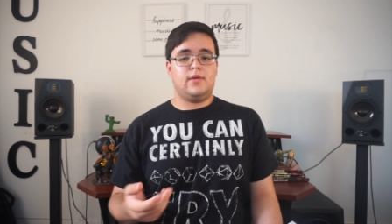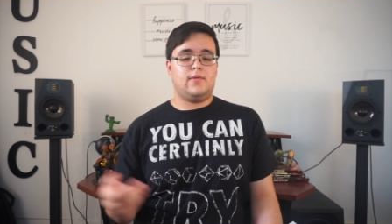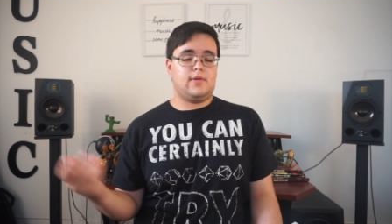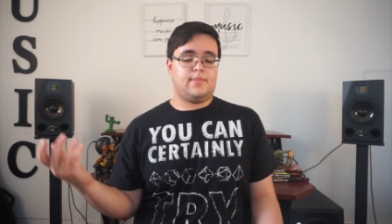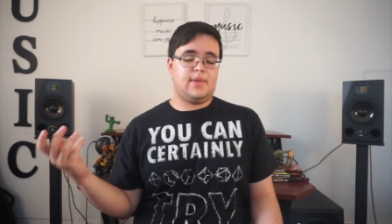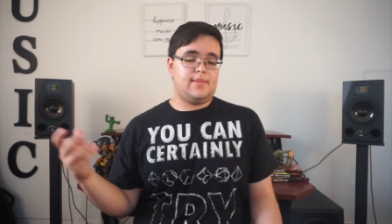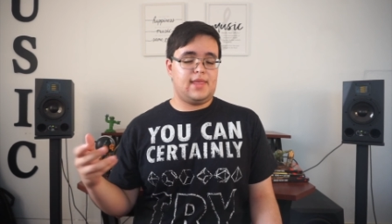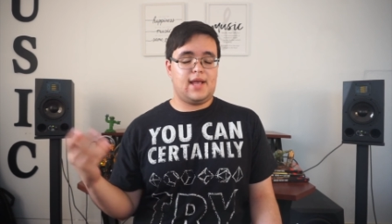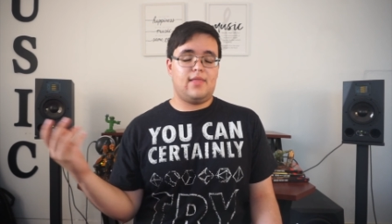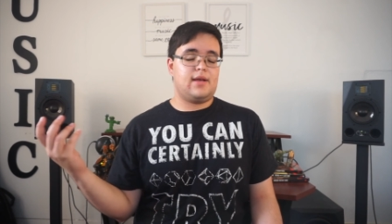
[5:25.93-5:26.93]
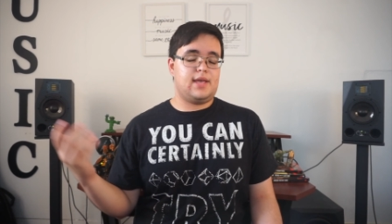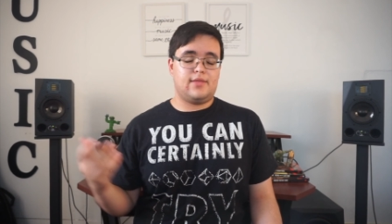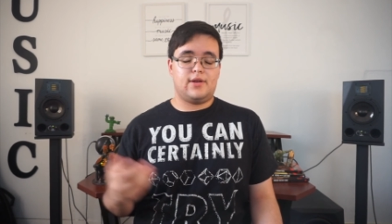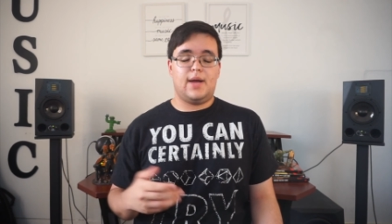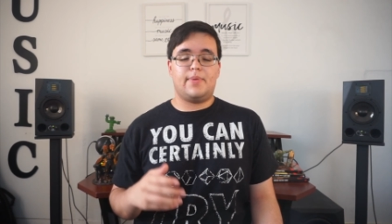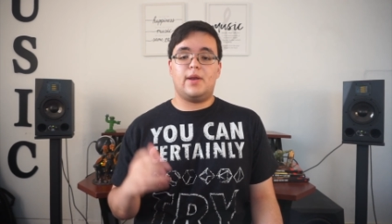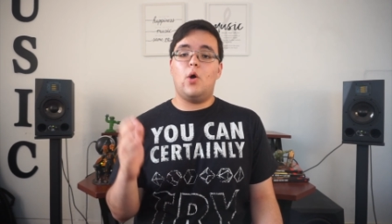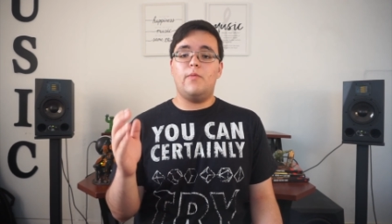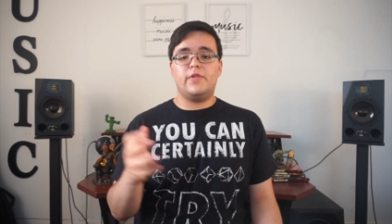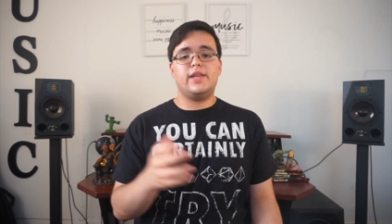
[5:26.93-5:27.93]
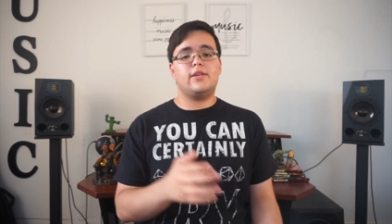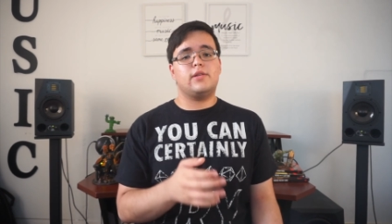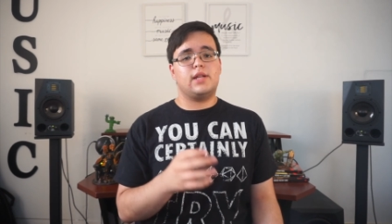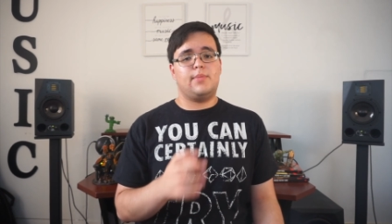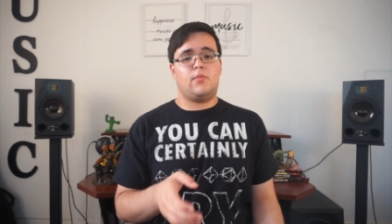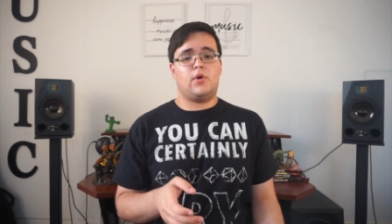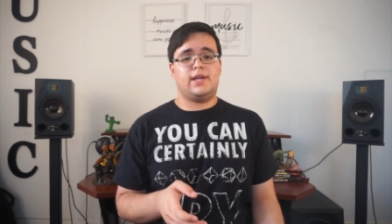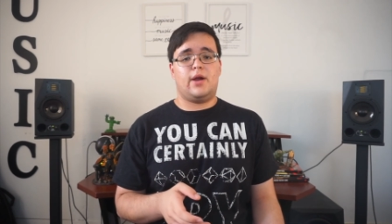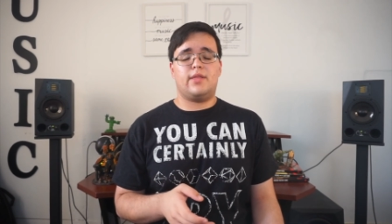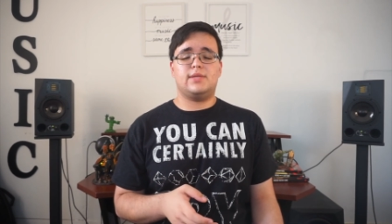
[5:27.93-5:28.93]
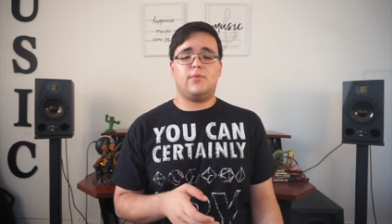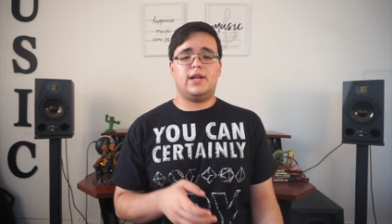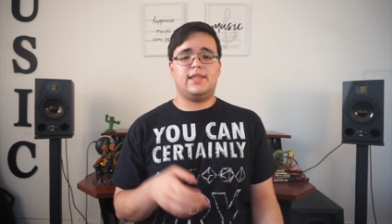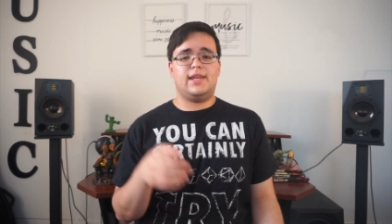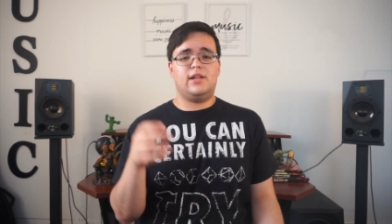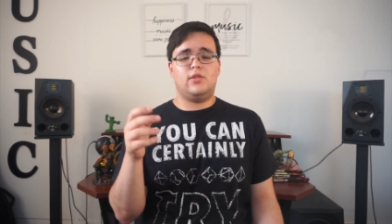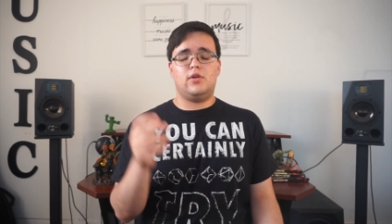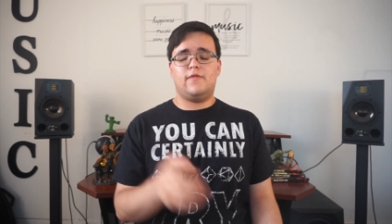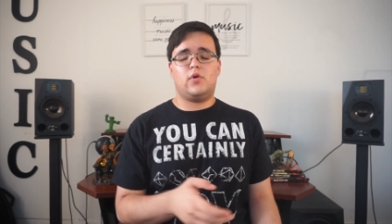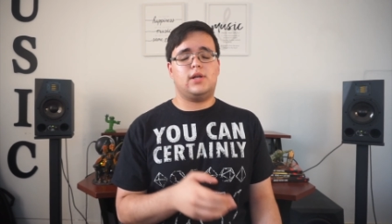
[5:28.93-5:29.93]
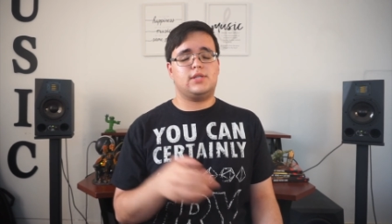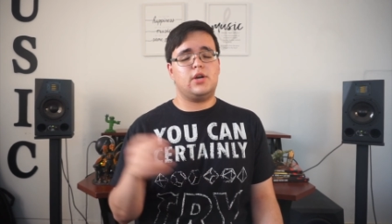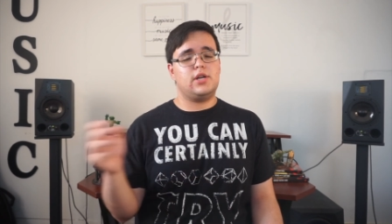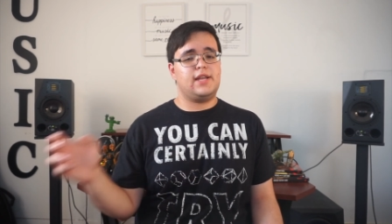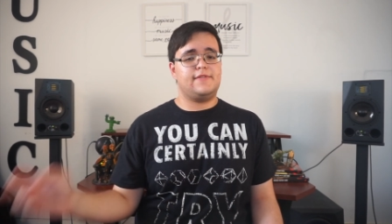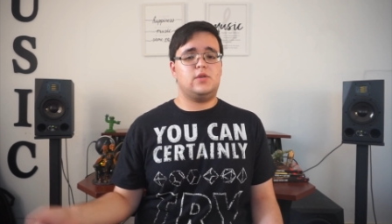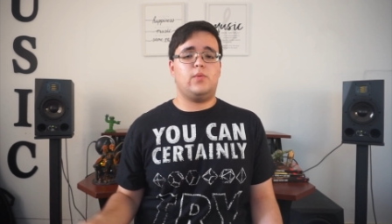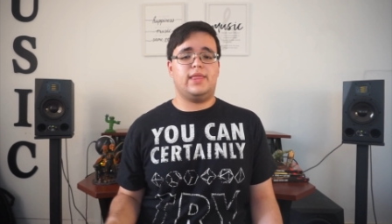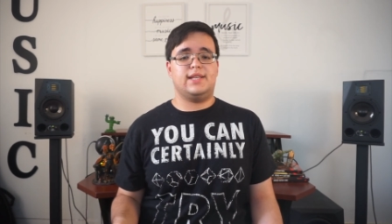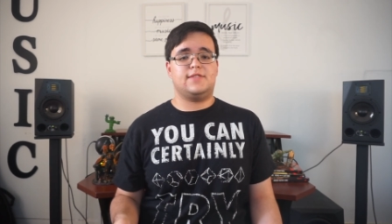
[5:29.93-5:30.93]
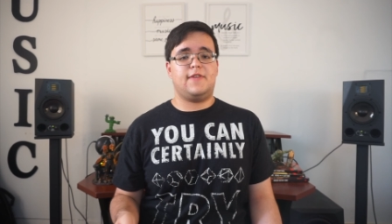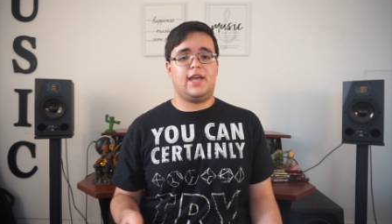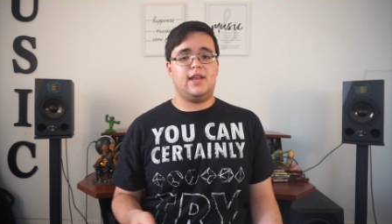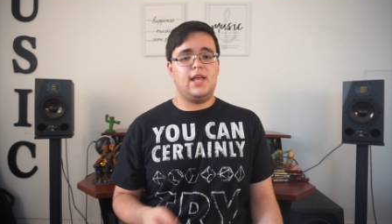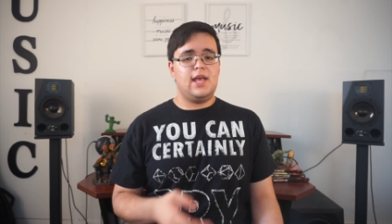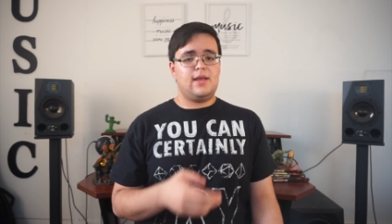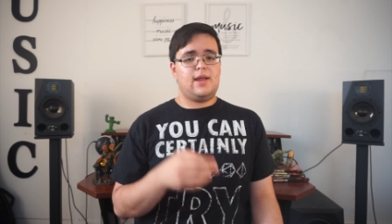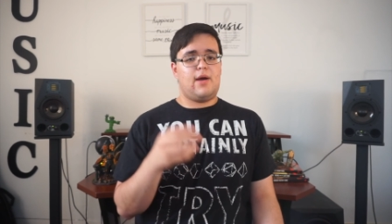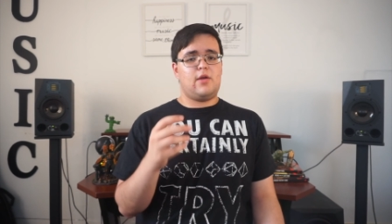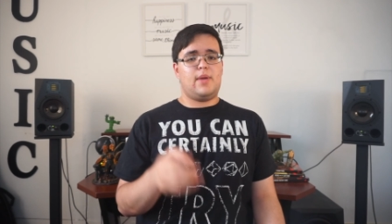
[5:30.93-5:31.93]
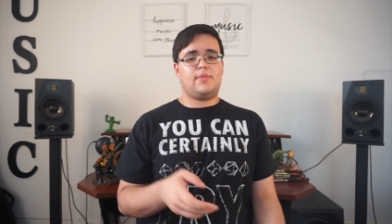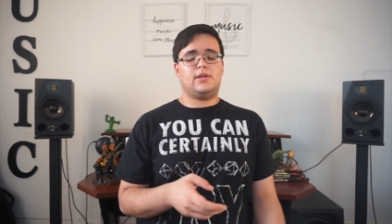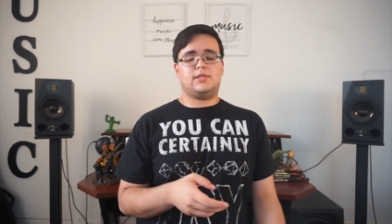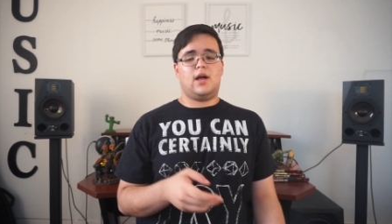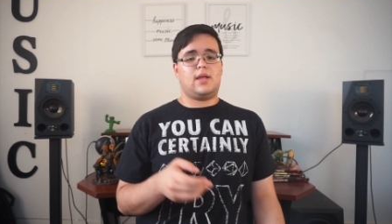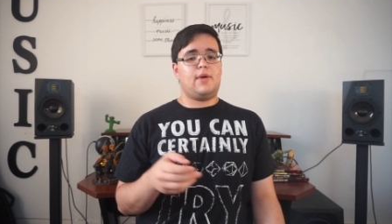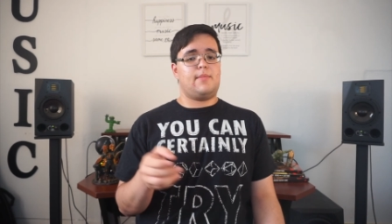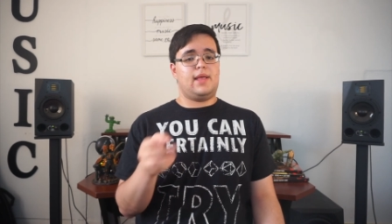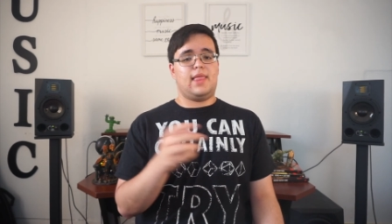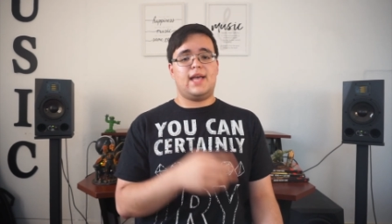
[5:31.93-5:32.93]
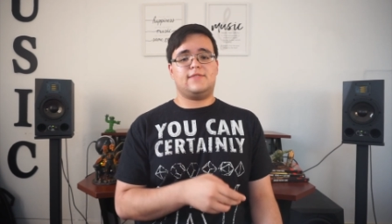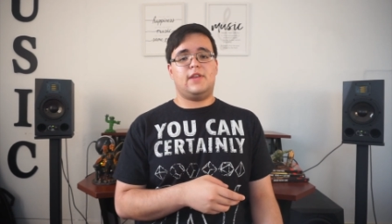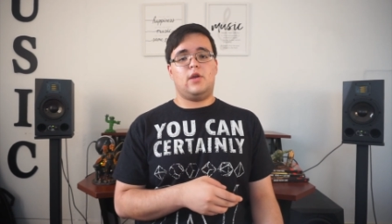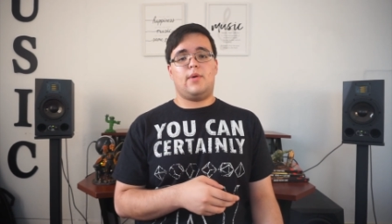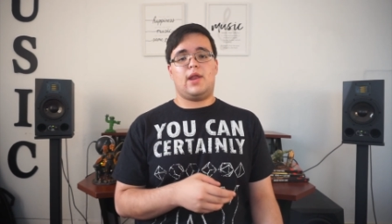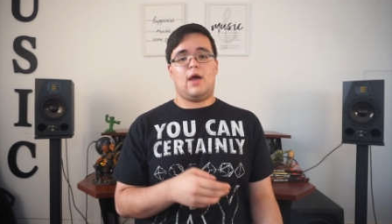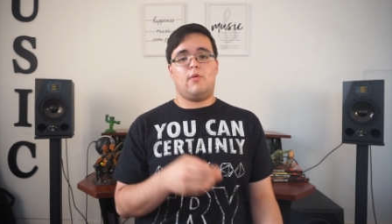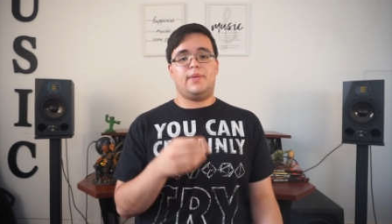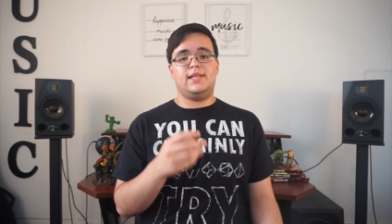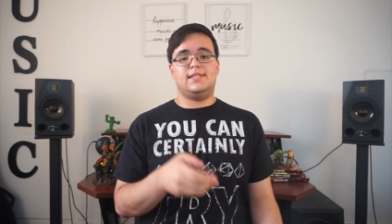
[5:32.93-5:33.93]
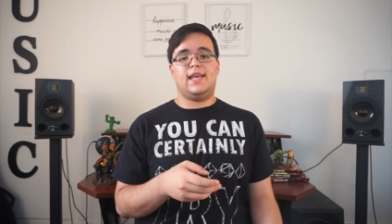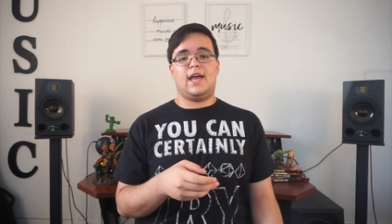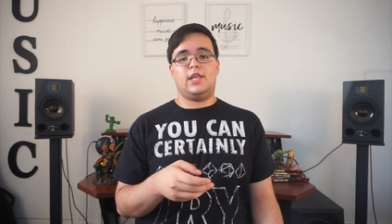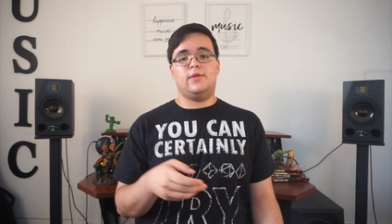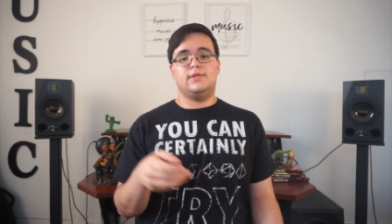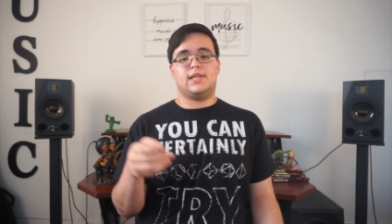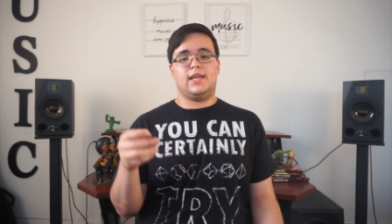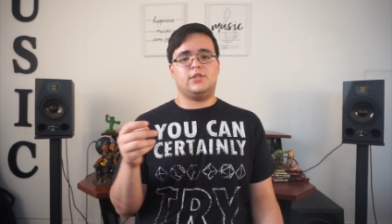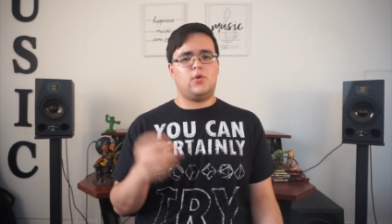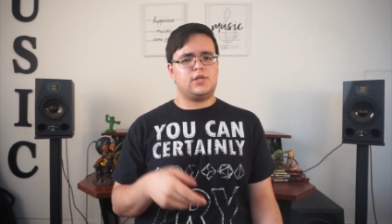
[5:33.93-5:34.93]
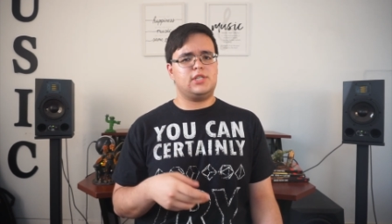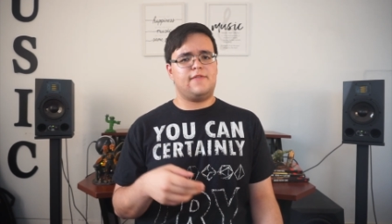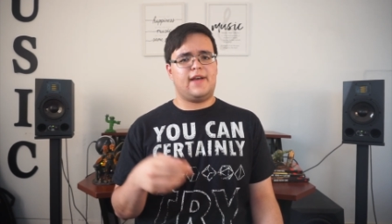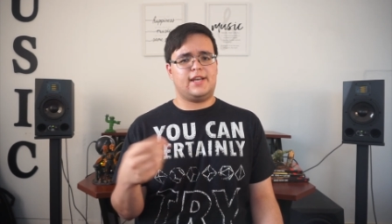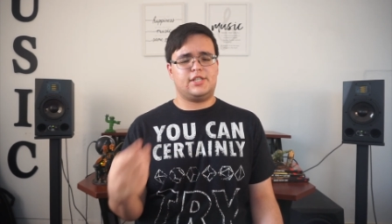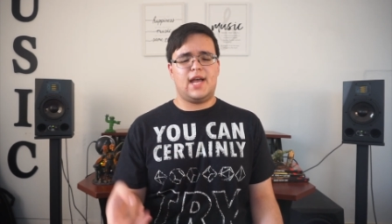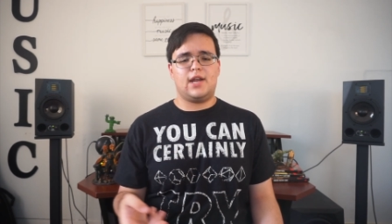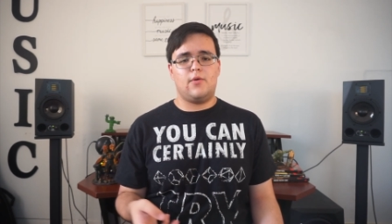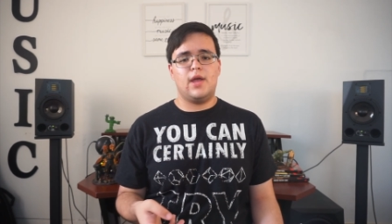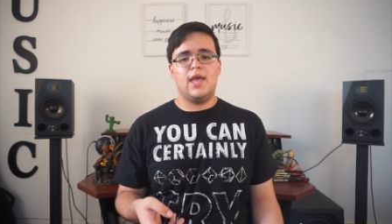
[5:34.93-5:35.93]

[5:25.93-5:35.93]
or maybe they got lucky and they're not. But hopefully they're a little bit worn down at this point and they need to look for alternatives to win this fight. Now, I remember I was talking about in my last video about how a PC had to use a torch to fight a shadow,